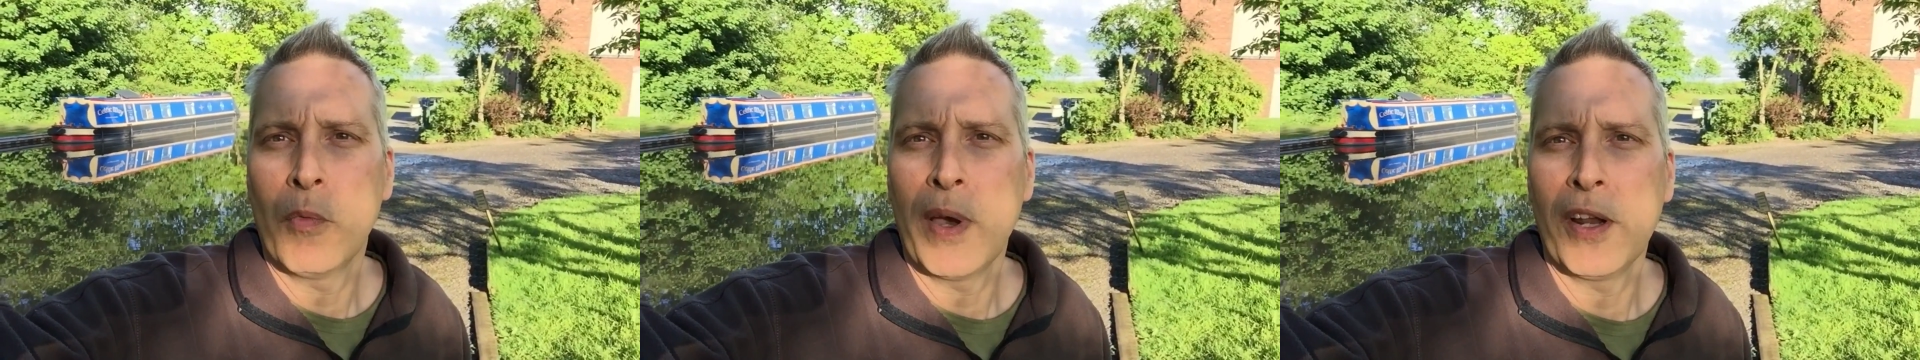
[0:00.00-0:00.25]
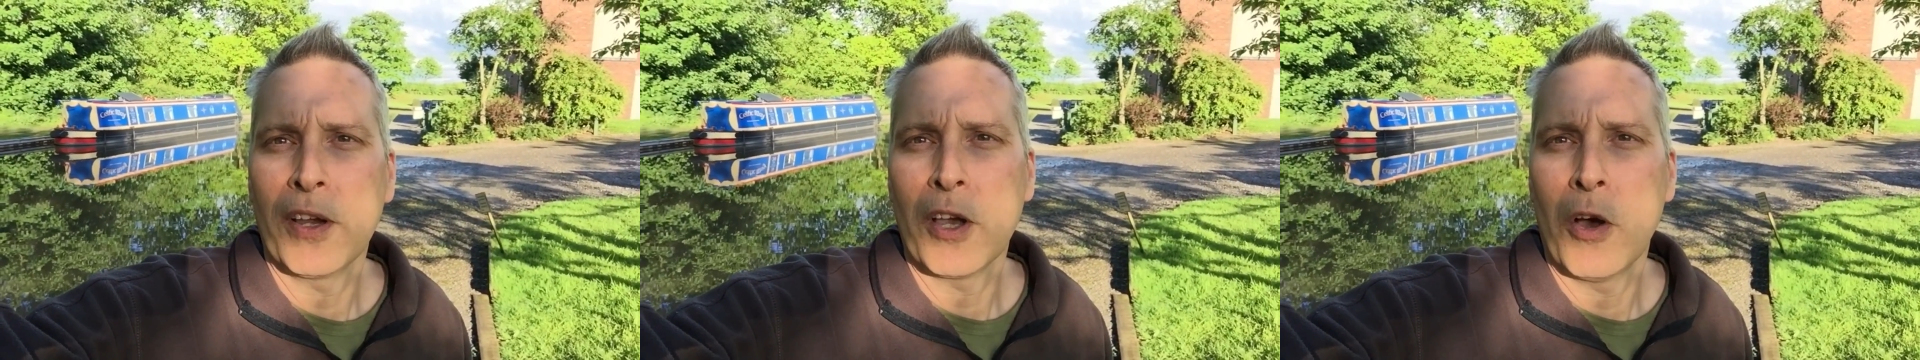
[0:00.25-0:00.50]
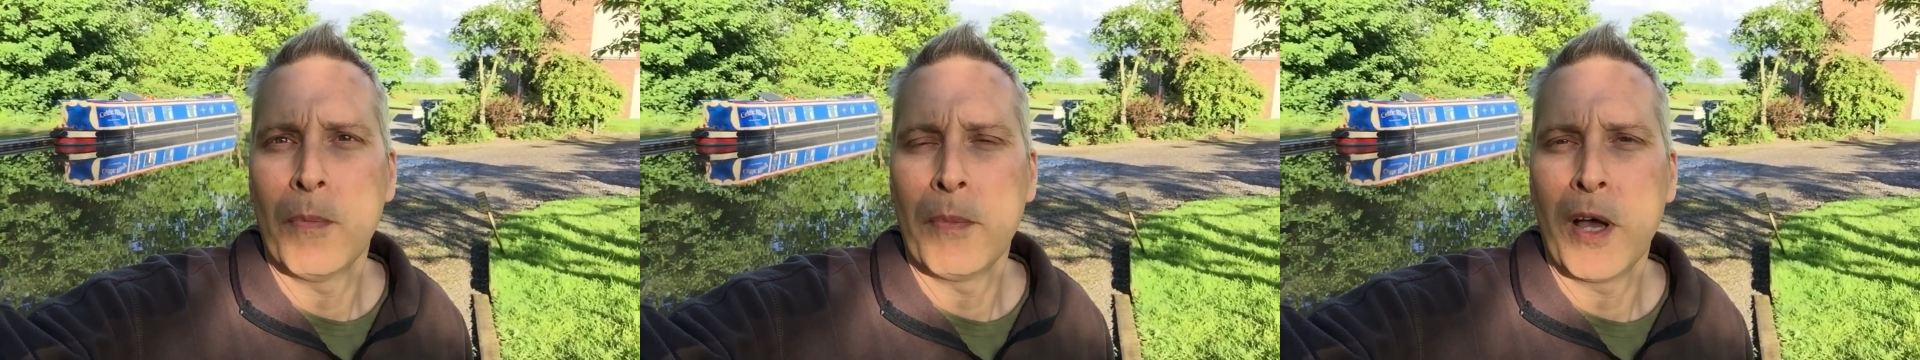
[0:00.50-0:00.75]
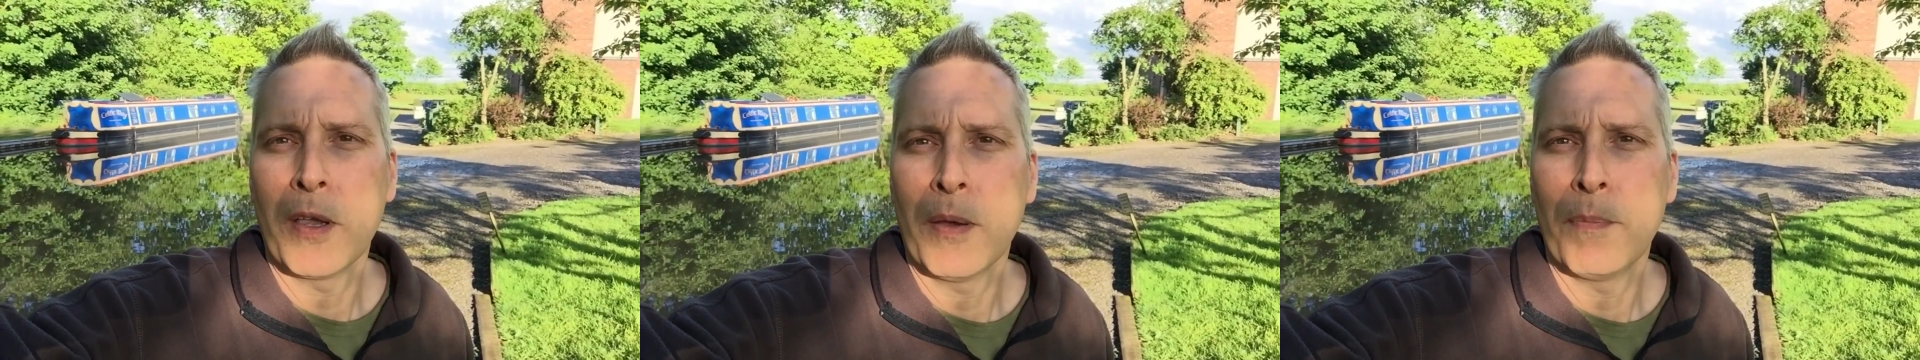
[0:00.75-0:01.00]
when I go on
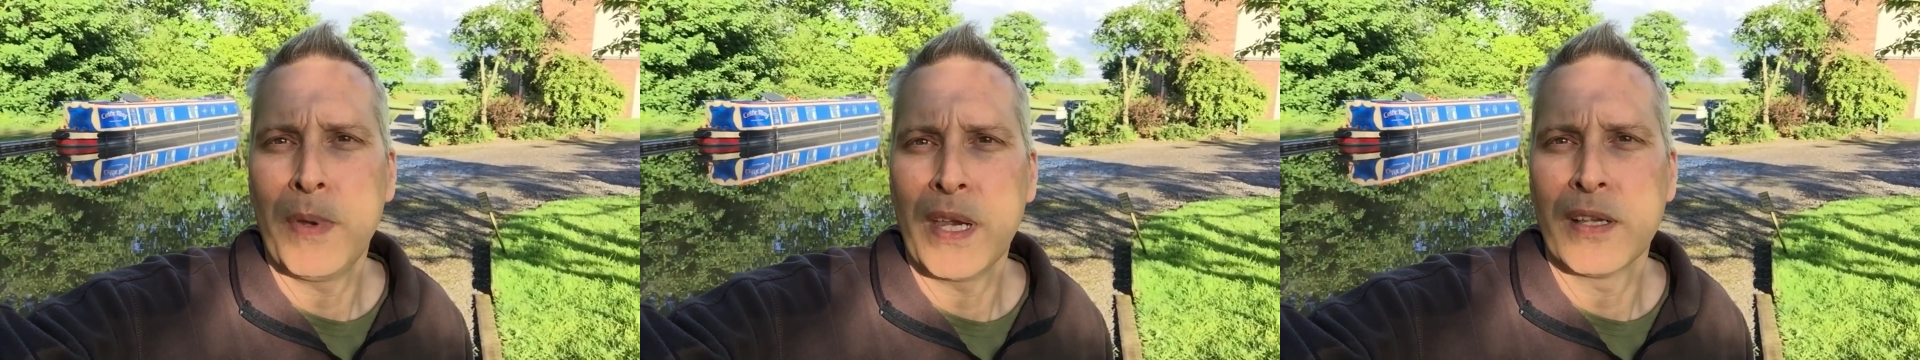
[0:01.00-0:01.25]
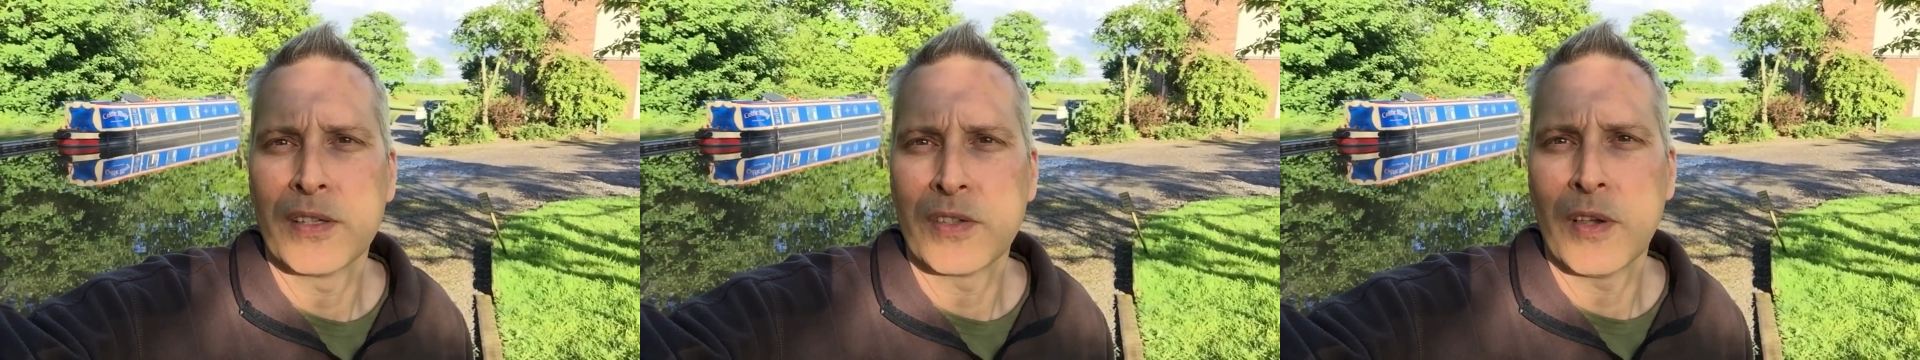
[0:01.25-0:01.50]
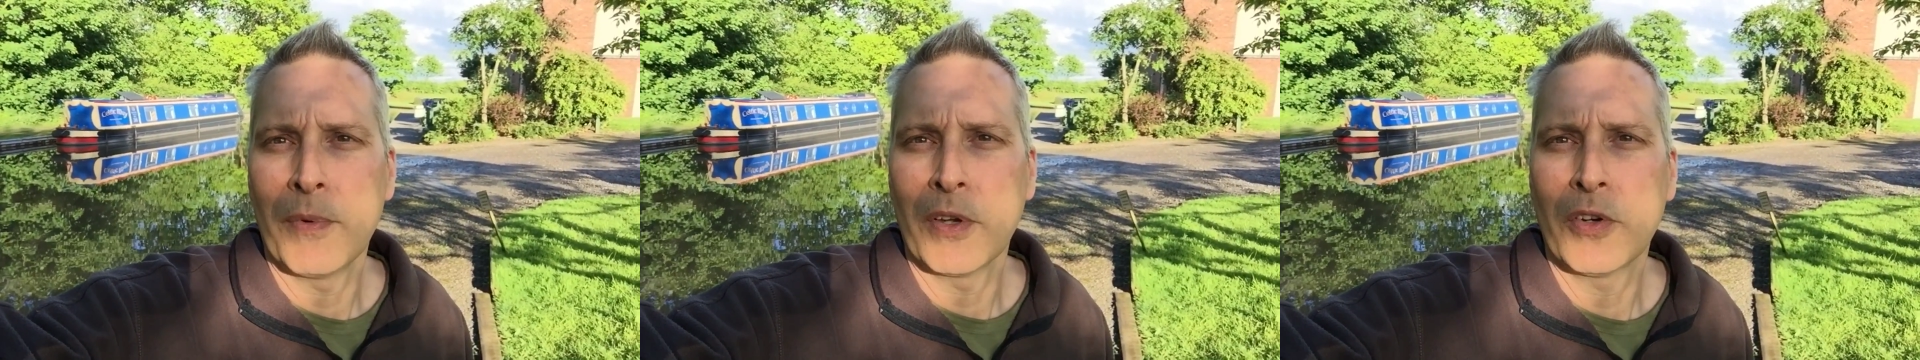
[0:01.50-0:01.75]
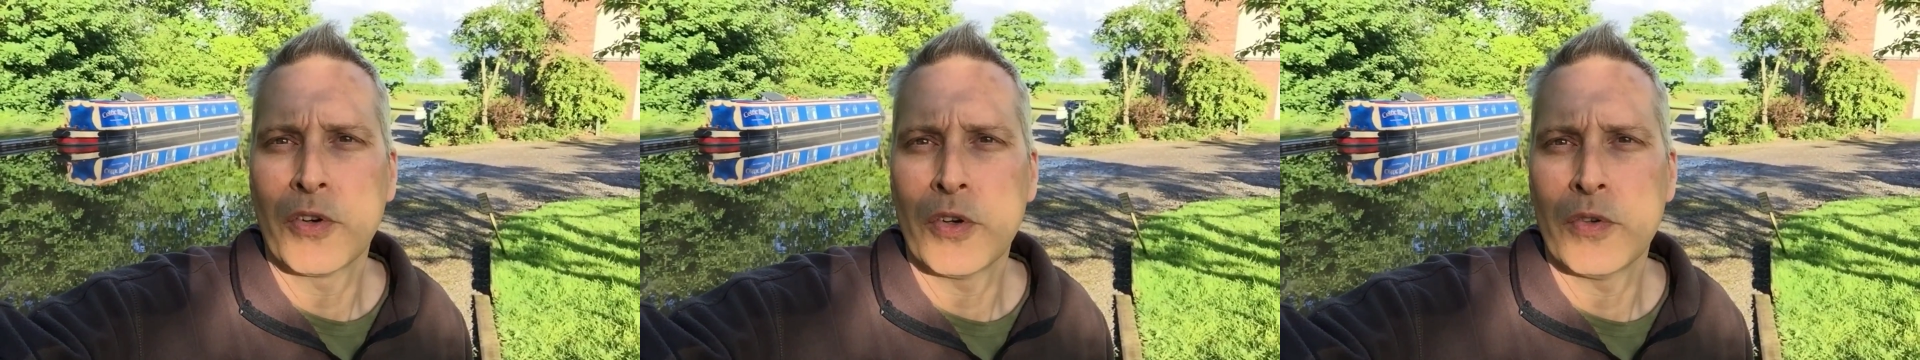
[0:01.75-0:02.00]
my big summer
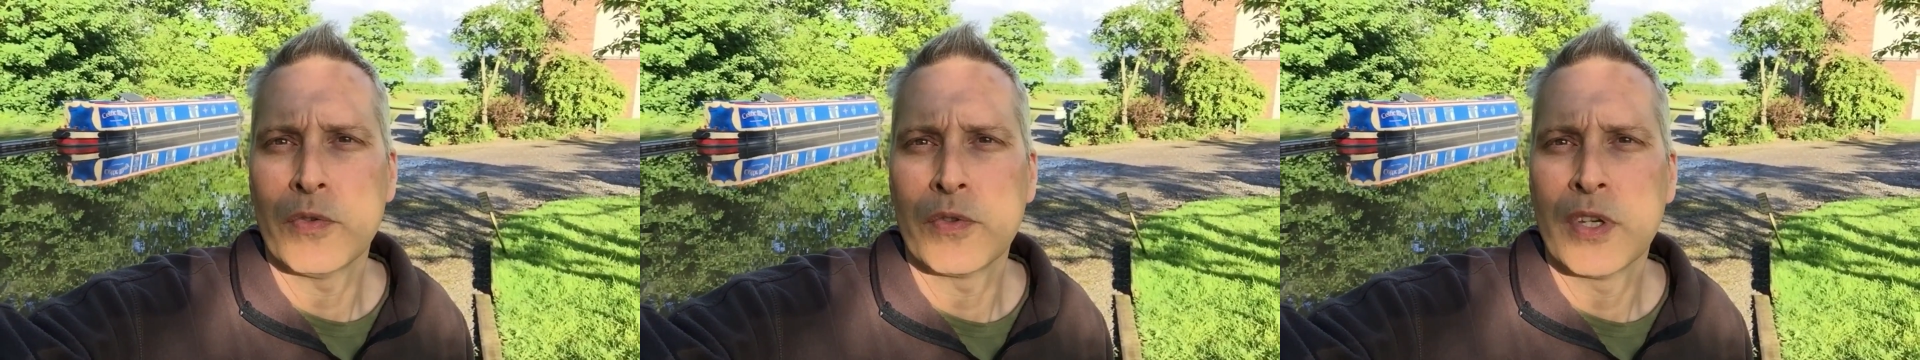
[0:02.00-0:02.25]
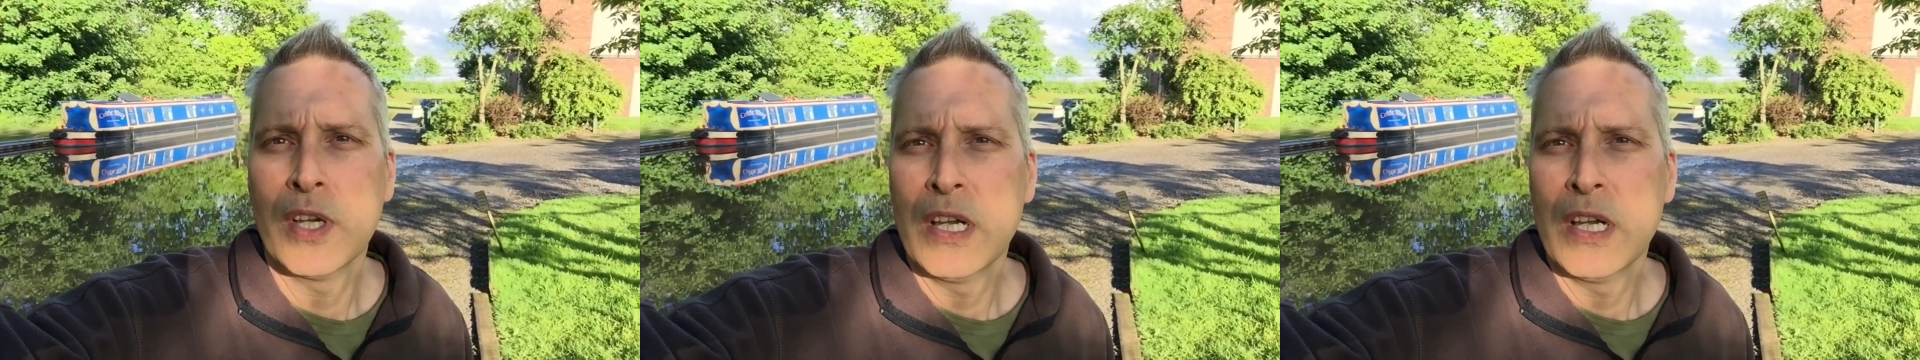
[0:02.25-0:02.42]
cruise.